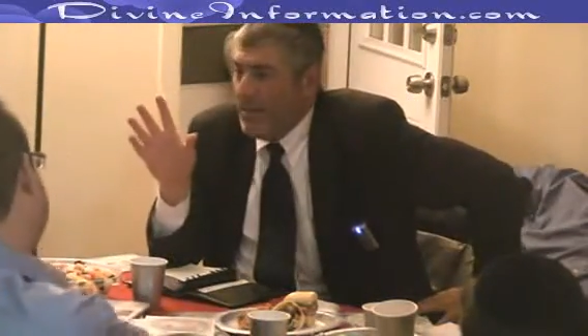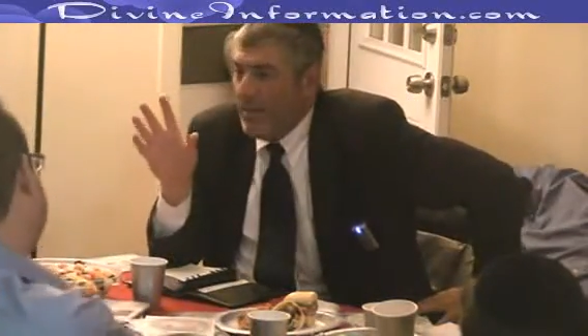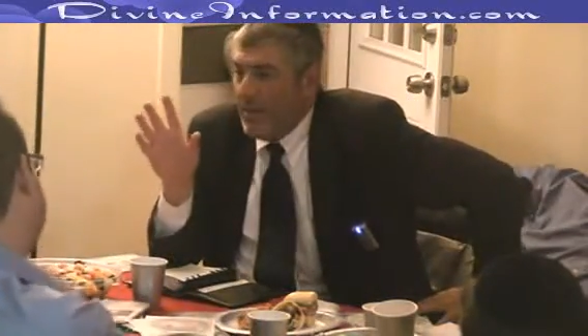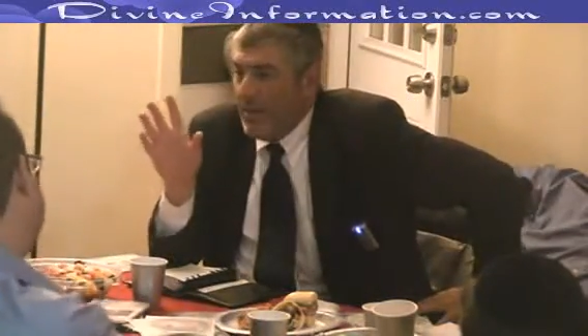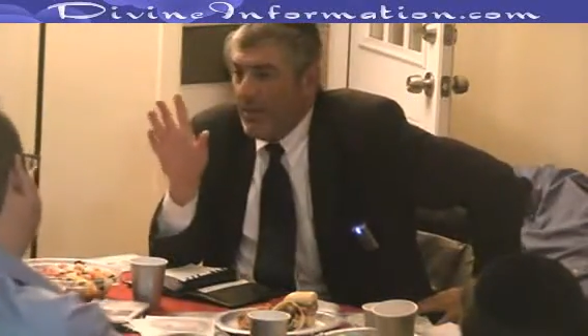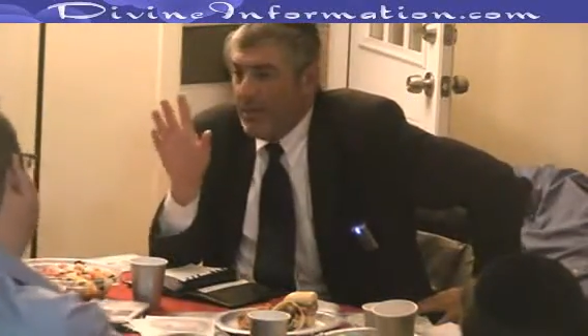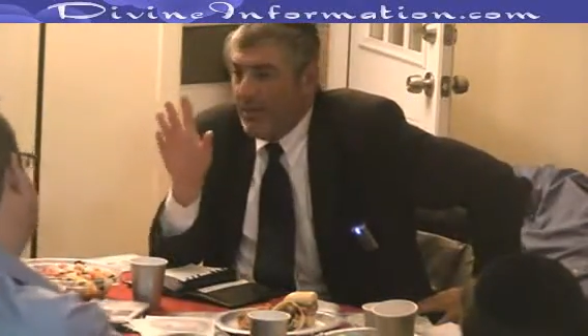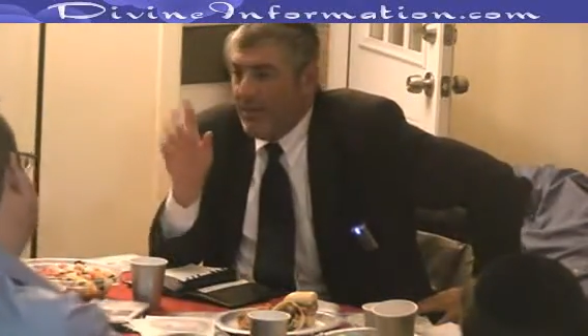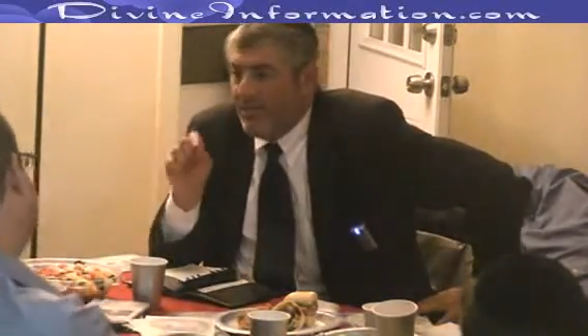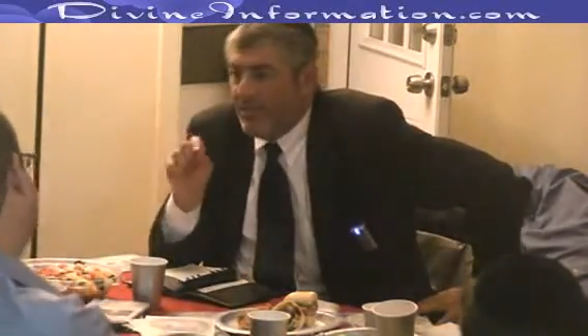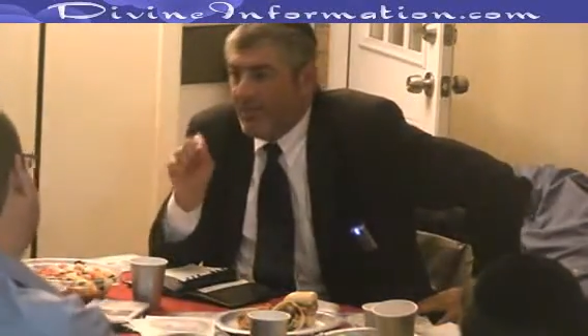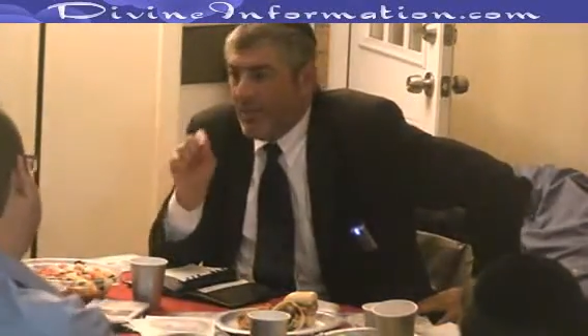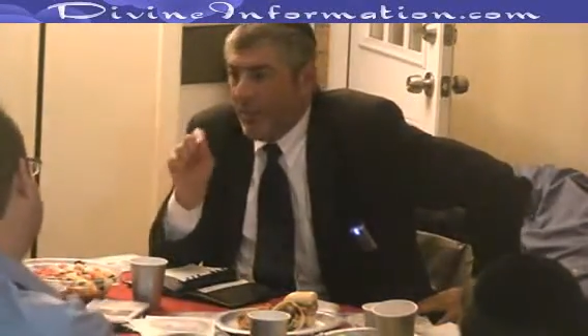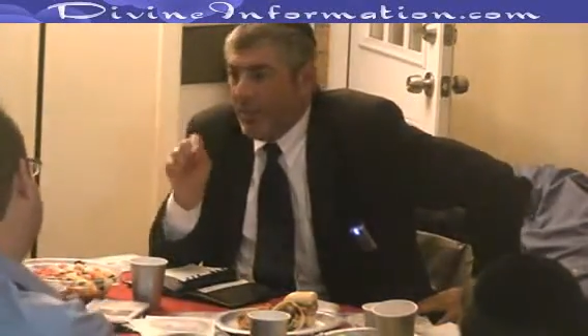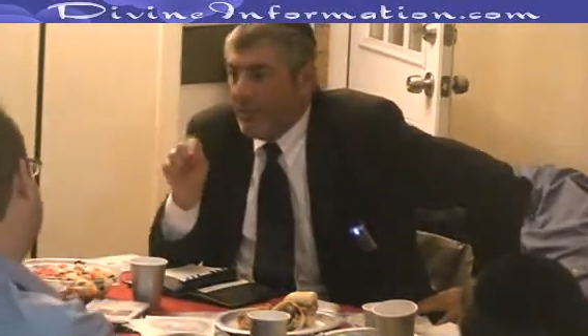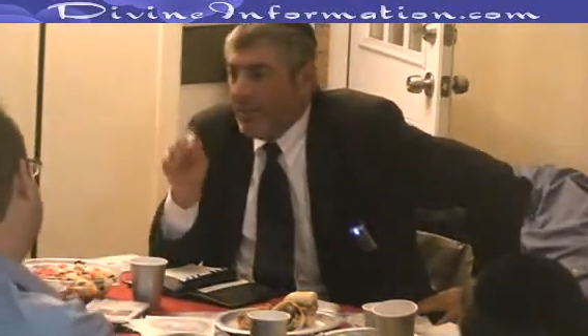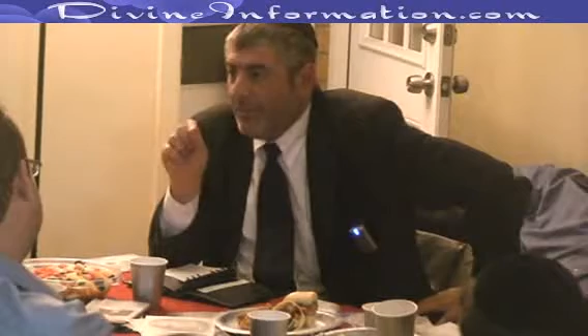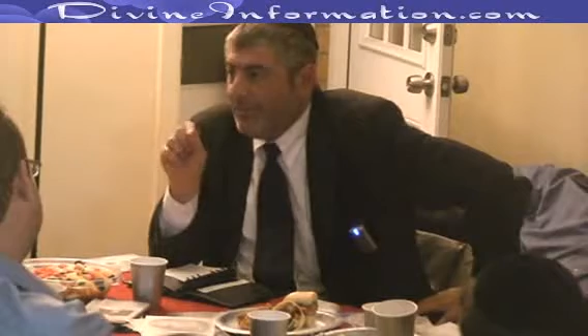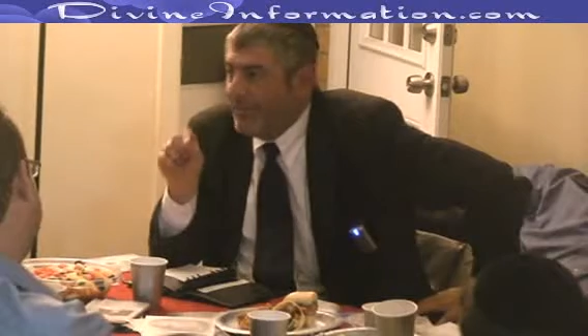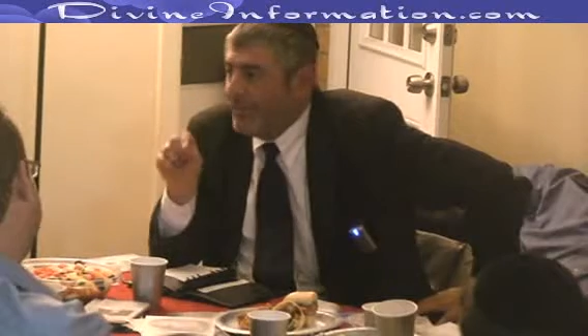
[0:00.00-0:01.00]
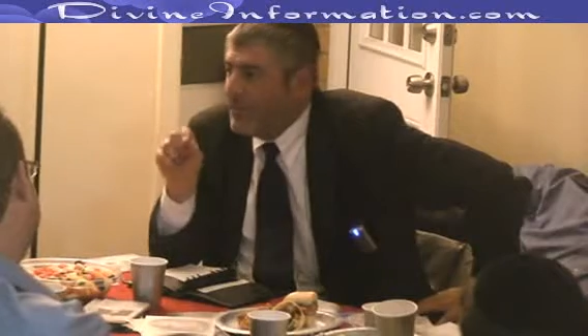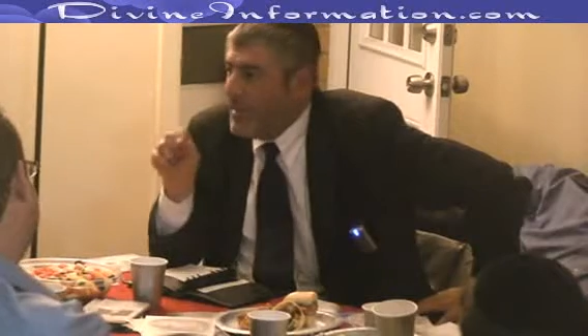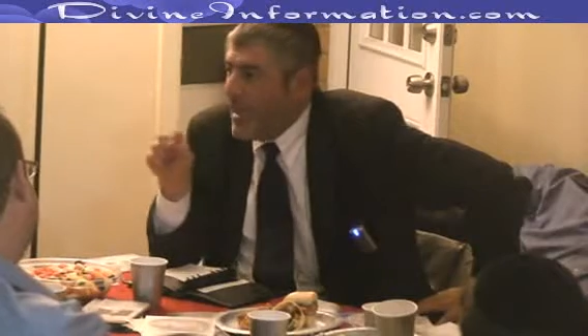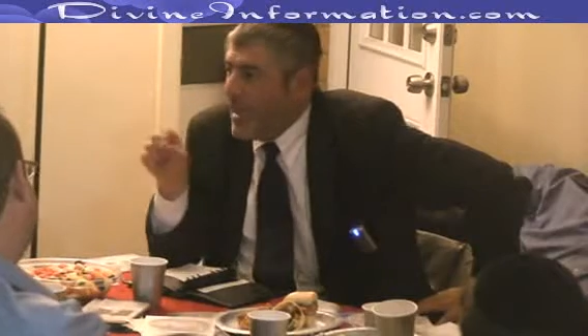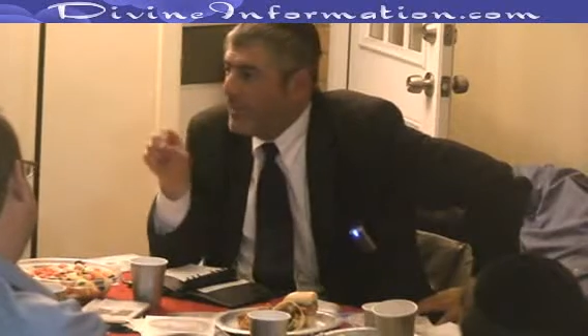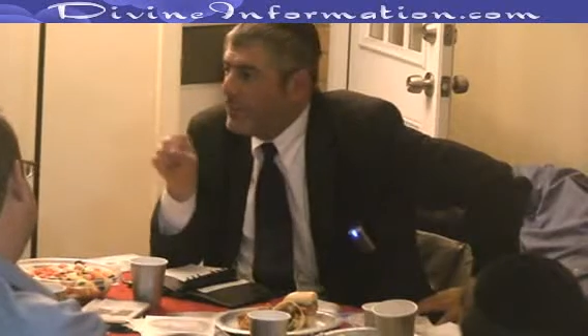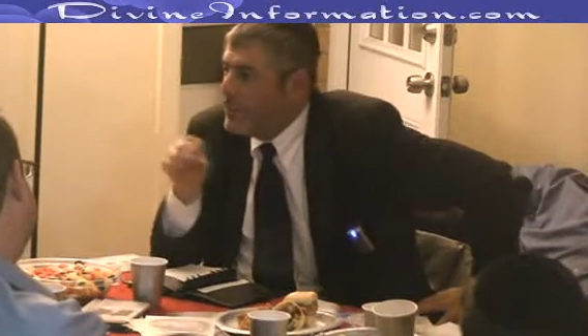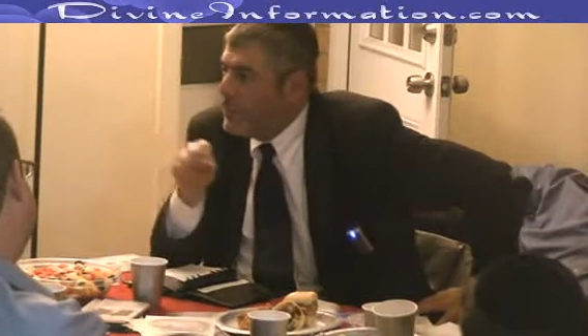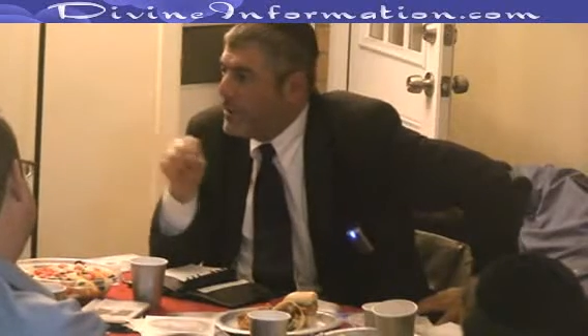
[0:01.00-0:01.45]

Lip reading: And he told them, start